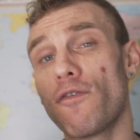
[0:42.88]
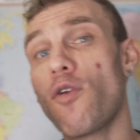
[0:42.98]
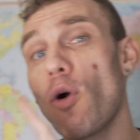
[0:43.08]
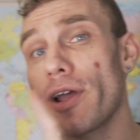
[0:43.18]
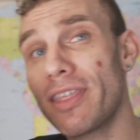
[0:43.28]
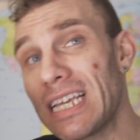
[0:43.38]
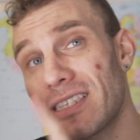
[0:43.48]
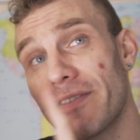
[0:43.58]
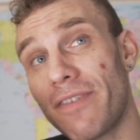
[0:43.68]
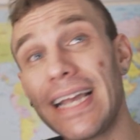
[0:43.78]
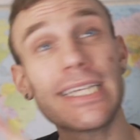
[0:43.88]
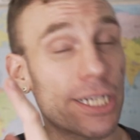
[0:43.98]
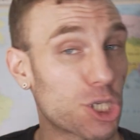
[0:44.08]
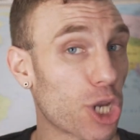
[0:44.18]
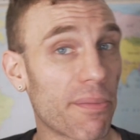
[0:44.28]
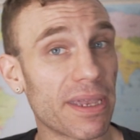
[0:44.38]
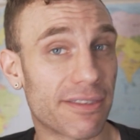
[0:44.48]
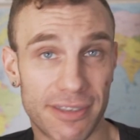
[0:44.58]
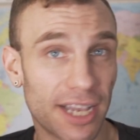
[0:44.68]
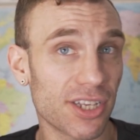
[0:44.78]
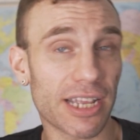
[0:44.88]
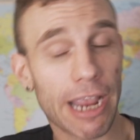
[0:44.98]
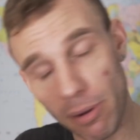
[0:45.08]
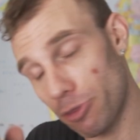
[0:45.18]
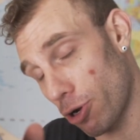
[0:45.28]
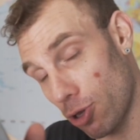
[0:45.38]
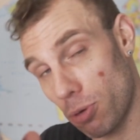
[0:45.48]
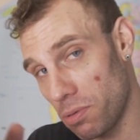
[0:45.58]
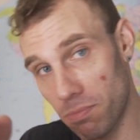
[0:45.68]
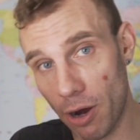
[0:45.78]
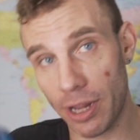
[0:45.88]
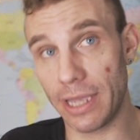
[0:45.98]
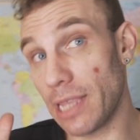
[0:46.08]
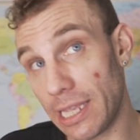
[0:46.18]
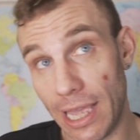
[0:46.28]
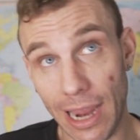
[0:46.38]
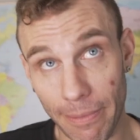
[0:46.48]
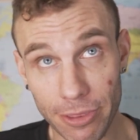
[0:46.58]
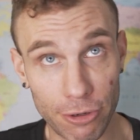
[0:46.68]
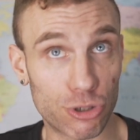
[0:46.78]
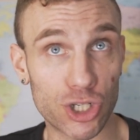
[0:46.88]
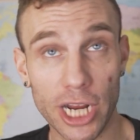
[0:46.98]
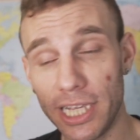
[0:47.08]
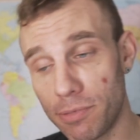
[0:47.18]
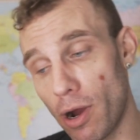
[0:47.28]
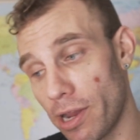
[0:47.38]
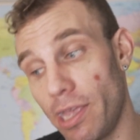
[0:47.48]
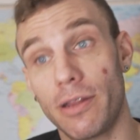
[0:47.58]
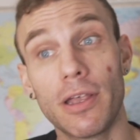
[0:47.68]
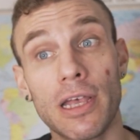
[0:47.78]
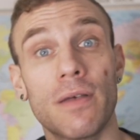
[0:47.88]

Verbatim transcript: For this device, because Xiaomi doesn't care about their global market like they care about their Chinese market.